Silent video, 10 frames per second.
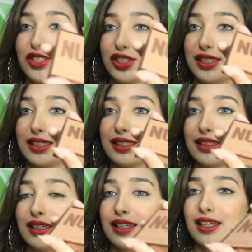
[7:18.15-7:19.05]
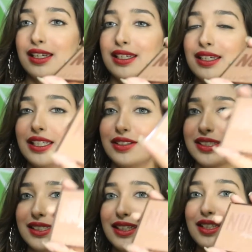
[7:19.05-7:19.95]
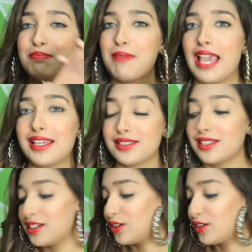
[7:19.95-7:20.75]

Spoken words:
Just can you see the packaging?